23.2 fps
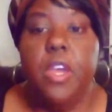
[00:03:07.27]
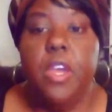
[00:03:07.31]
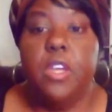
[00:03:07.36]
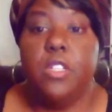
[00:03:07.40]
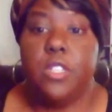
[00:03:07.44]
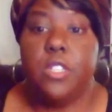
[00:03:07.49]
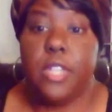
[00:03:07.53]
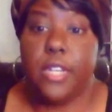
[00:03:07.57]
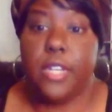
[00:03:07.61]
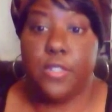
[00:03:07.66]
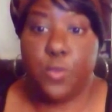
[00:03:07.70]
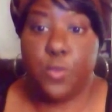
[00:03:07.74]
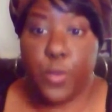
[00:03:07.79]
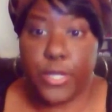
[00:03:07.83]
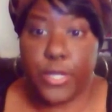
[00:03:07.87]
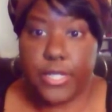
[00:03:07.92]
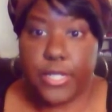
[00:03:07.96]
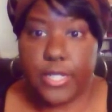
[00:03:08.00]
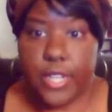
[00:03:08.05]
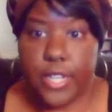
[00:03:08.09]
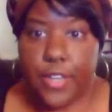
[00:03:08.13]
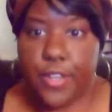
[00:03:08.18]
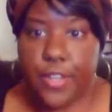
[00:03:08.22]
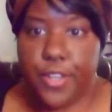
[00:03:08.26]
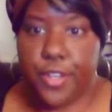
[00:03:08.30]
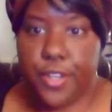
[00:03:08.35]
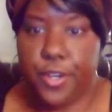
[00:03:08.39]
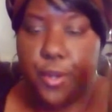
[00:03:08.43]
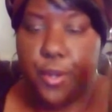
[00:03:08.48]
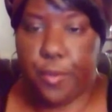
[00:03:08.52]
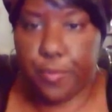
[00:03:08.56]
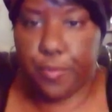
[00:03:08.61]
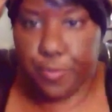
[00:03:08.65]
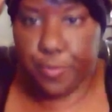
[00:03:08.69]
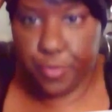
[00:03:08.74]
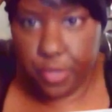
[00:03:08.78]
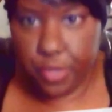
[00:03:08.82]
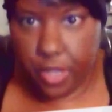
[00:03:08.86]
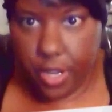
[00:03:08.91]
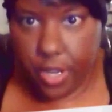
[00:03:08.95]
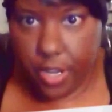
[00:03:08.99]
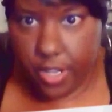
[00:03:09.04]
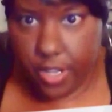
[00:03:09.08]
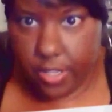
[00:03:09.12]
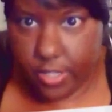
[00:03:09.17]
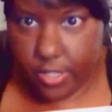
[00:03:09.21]
so that's one style you can do
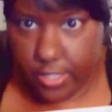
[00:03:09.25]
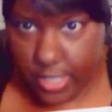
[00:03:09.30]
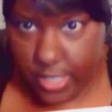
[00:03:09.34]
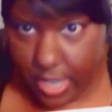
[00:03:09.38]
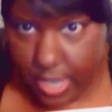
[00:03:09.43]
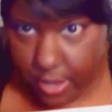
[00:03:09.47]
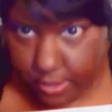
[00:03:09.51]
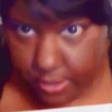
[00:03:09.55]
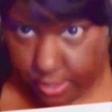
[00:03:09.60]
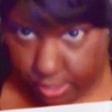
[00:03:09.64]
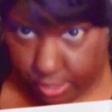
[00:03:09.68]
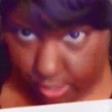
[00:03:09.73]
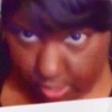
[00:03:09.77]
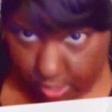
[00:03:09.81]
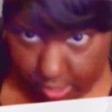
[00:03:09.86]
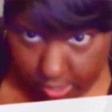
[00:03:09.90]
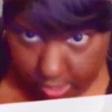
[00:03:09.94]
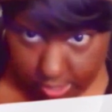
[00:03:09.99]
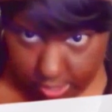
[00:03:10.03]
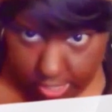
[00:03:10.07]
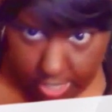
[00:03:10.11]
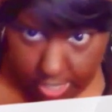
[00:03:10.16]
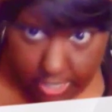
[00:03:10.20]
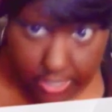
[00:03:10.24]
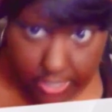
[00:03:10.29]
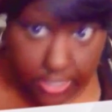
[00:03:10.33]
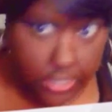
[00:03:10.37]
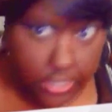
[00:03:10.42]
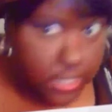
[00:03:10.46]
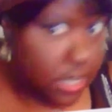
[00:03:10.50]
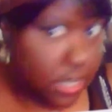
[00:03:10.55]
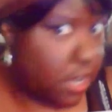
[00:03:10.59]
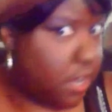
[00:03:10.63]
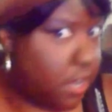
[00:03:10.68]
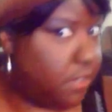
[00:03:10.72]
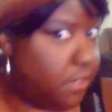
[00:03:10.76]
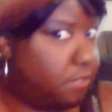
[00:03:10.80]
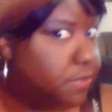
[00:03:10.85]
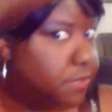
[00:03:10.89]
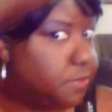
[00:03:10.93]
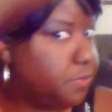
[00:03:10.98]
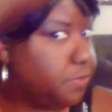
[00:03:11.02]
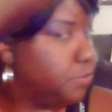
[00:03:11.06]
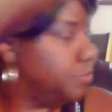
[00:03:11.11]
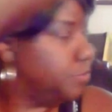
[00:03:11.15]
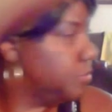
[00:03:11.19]
another style is just to take this off
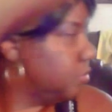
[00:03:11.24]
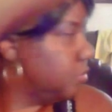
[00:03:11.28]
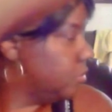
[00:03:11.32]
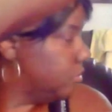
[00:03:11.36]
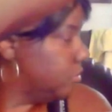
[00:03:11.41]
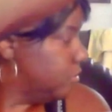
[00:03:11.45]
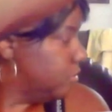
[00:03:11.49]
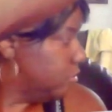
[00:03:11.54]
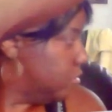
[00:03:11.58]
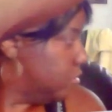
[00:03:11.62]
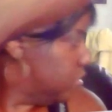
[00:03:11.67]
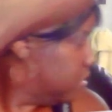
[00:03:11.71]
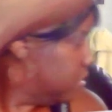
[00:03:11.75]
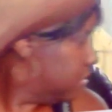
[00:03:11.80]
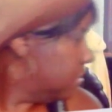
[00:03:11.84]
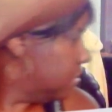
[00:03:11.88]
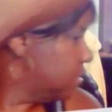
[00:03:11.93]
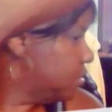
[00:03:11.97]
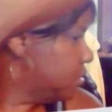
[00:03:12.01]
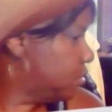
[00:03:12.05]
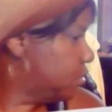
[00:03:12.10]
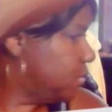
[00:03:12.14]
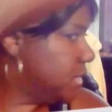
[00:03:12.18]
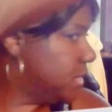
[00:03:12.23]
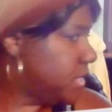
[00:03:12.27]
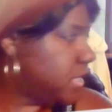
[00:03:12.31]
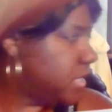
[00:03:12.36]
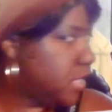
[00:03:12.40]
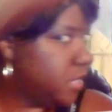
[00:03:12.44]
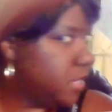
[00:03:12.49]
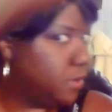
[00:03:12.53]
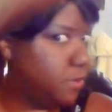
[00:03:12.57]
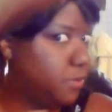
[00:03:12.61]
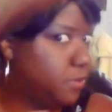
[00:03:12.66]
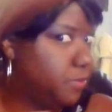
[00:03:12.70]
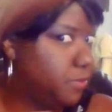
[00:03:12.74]
twist it